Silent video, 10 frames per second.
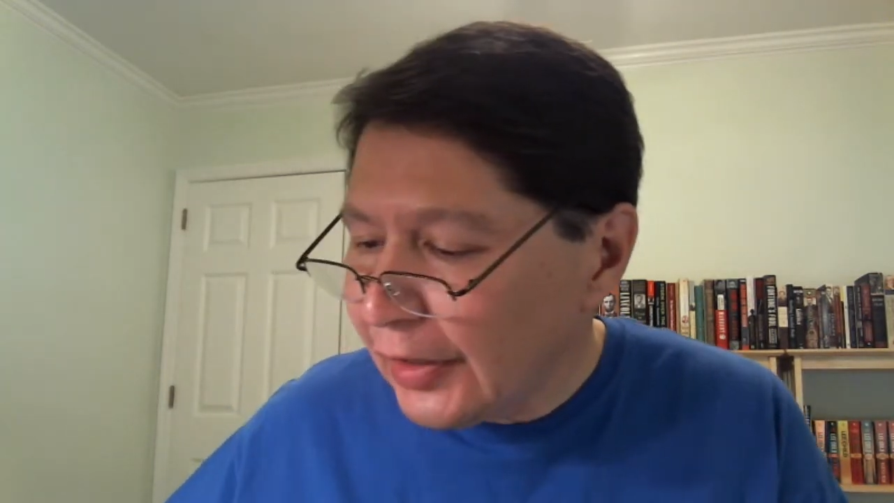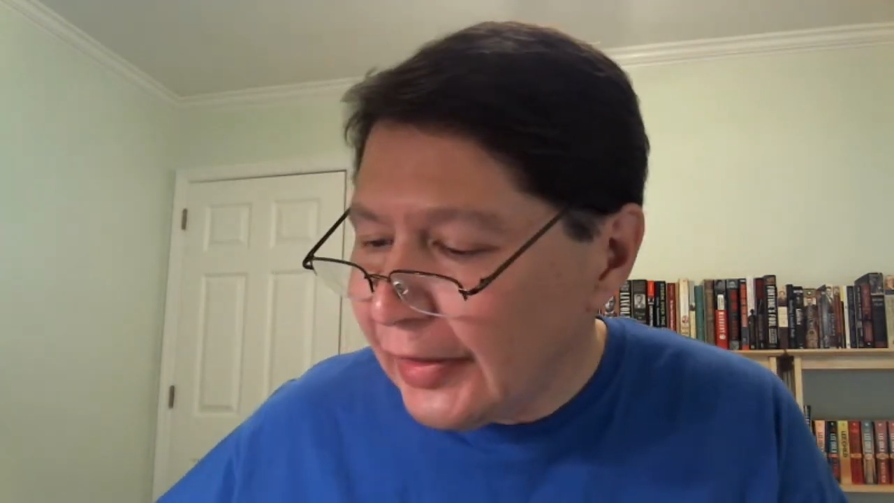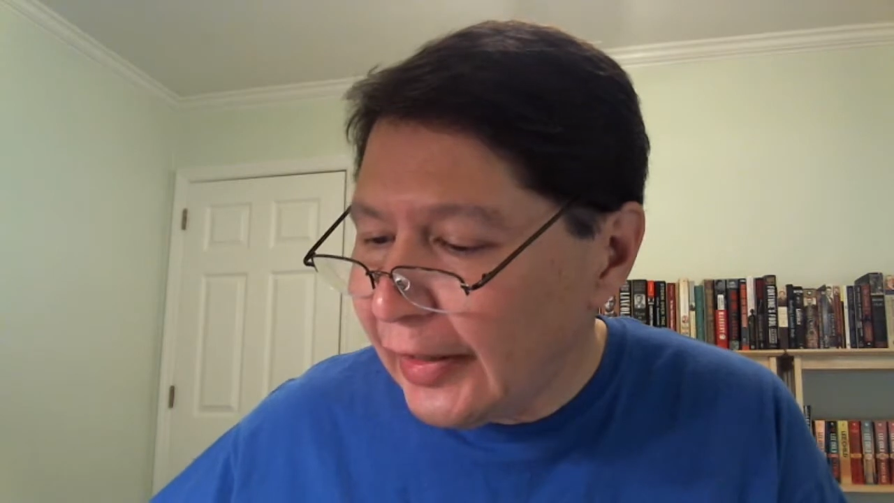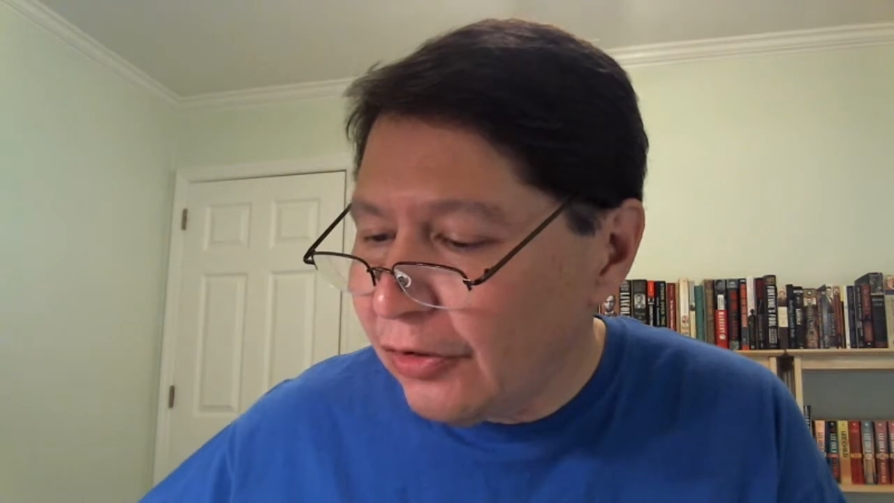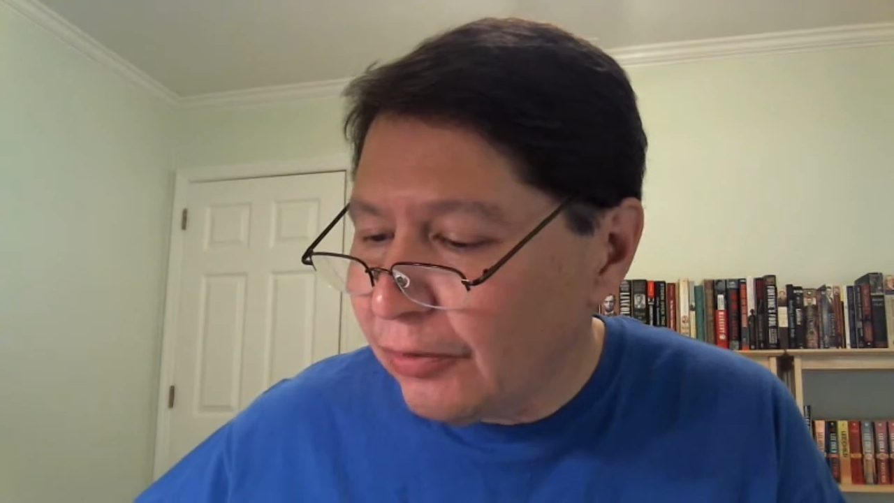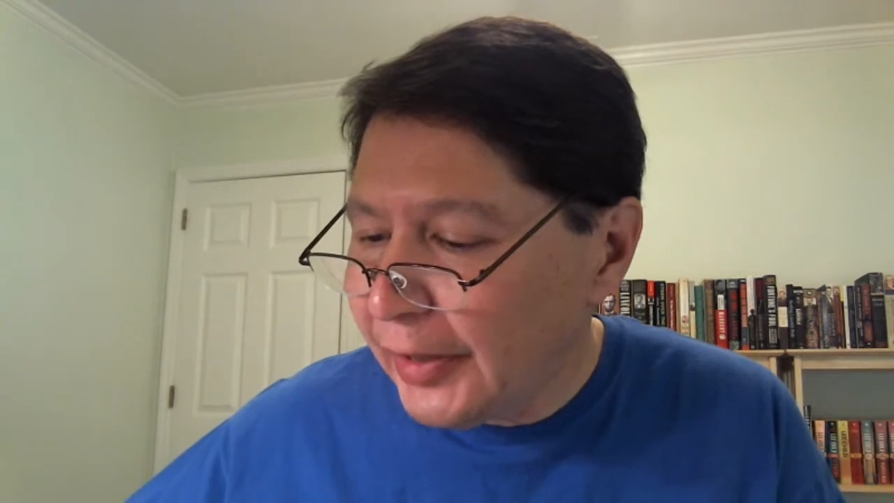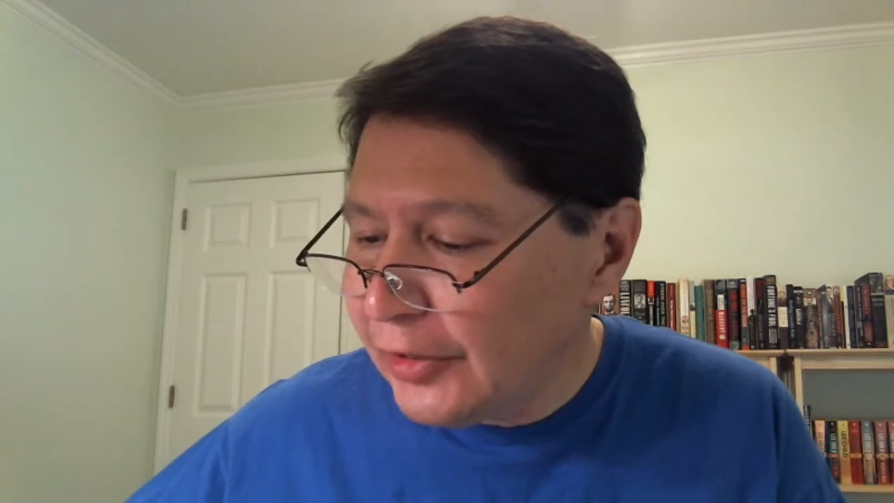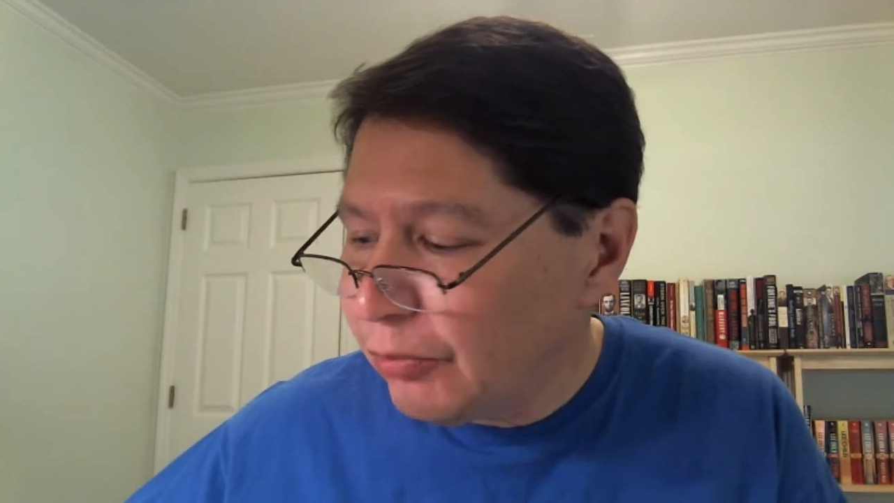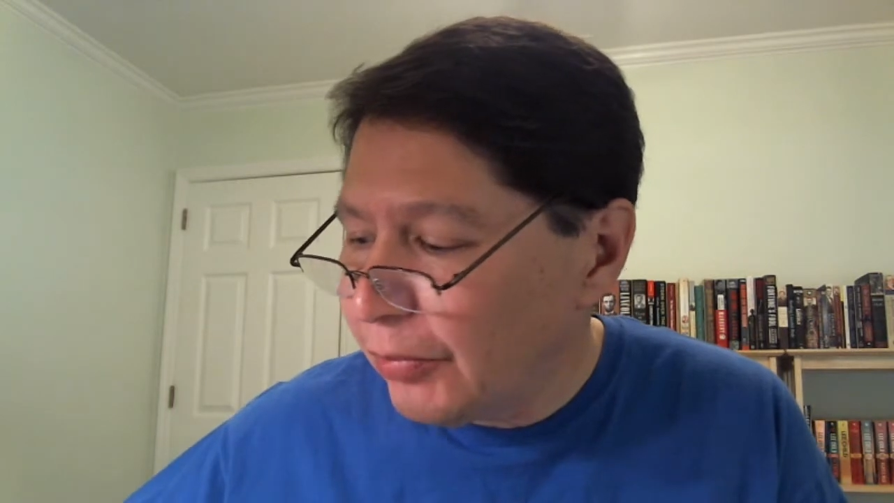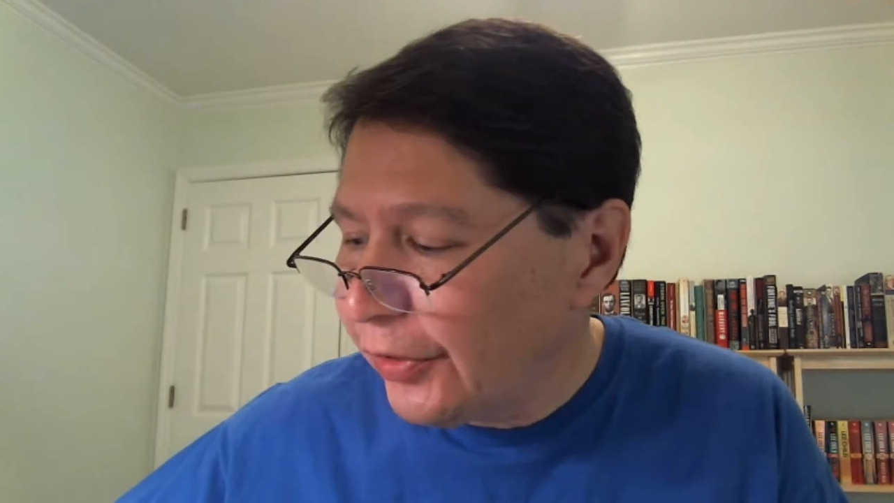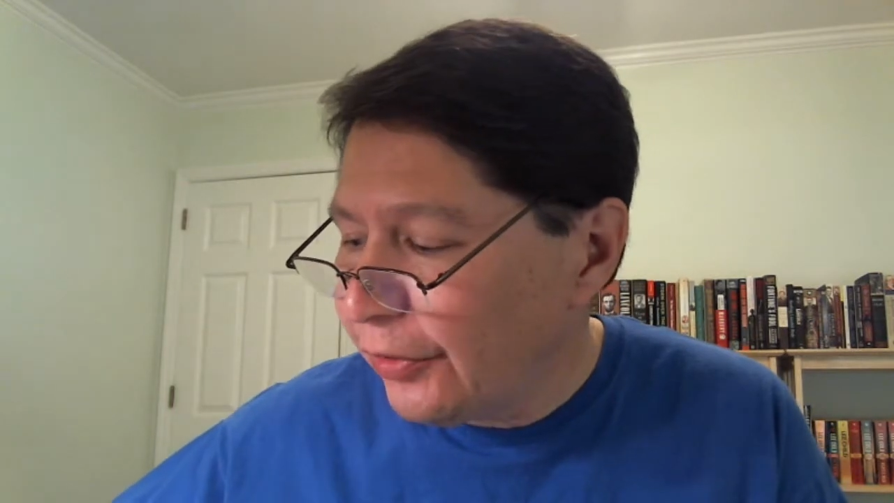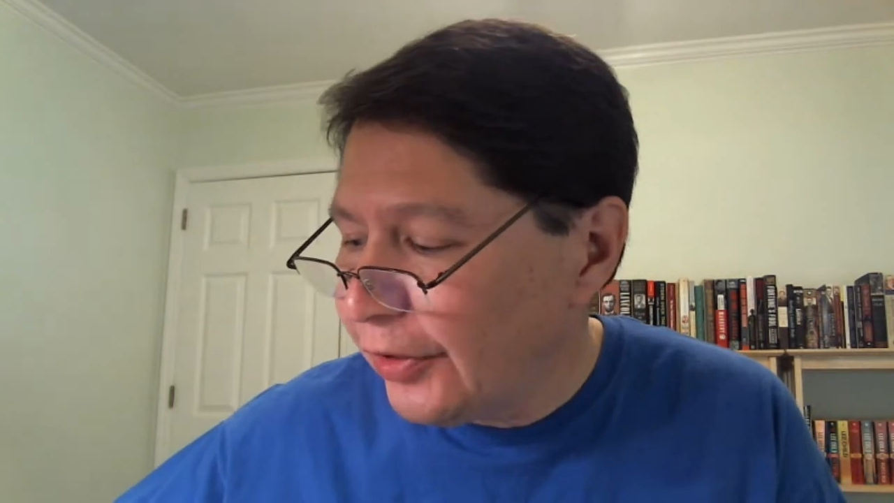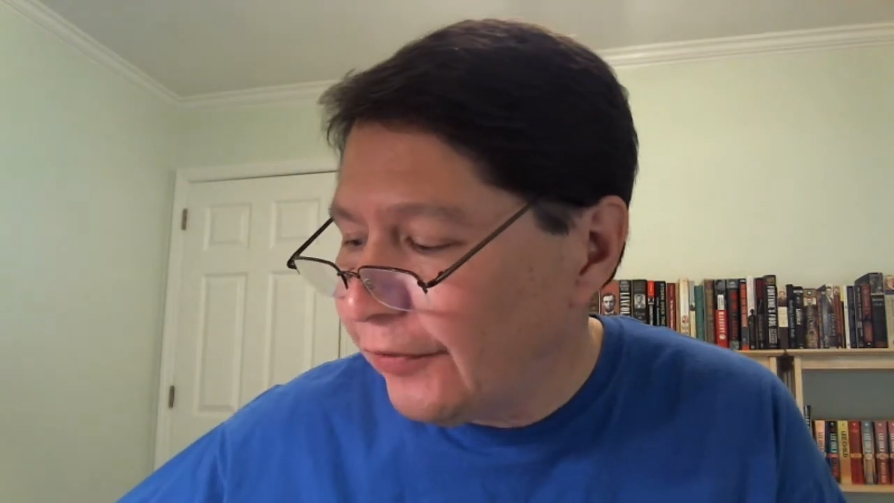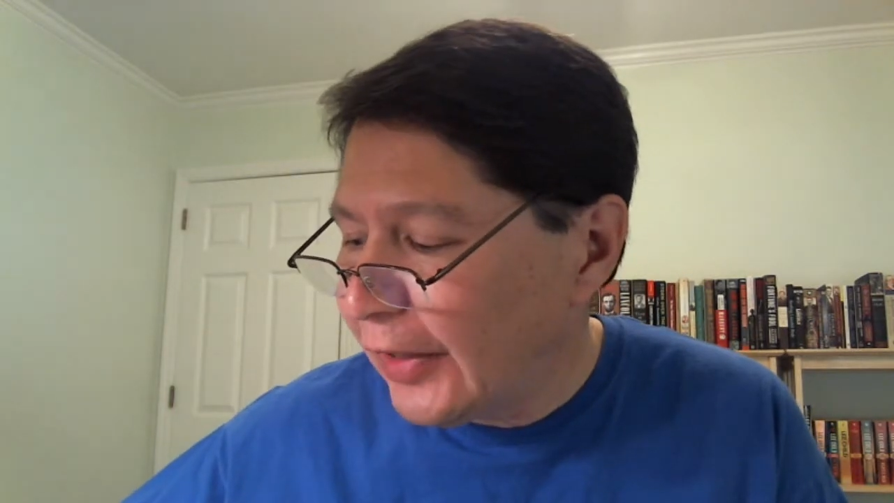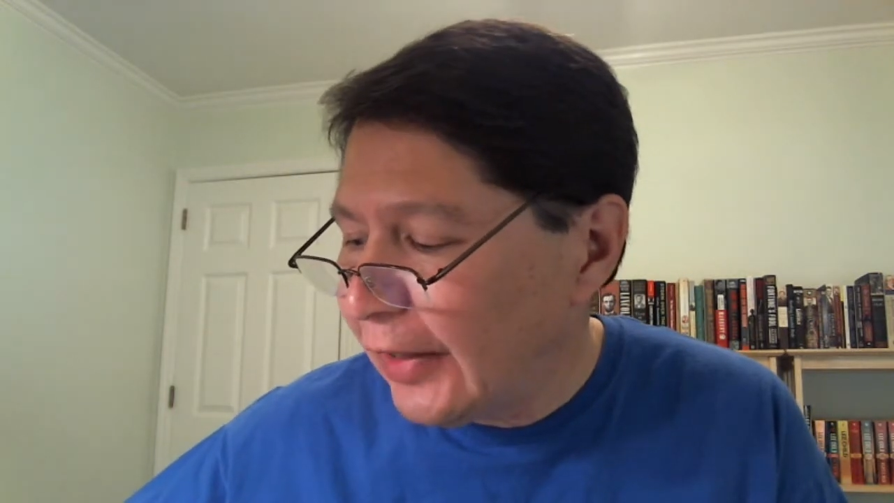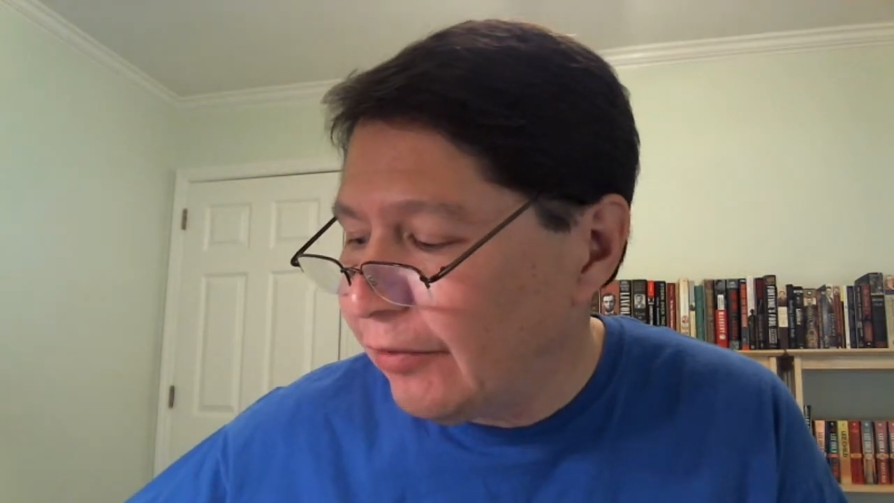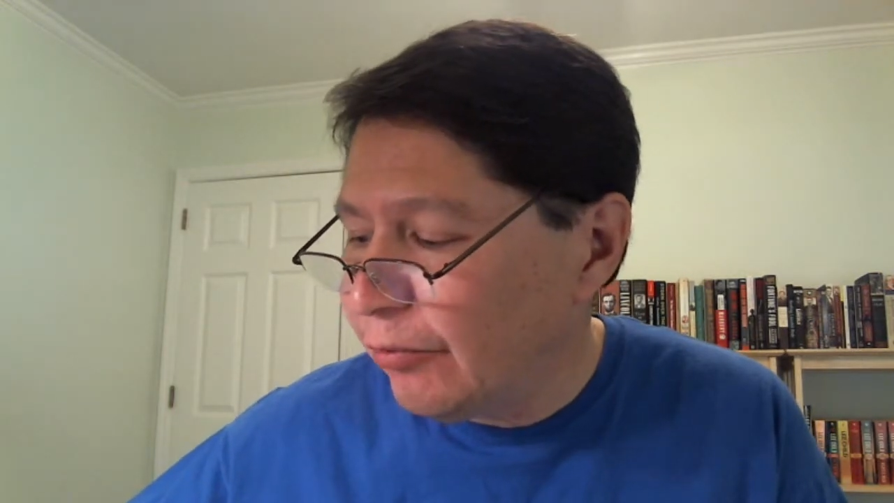Now, on page 135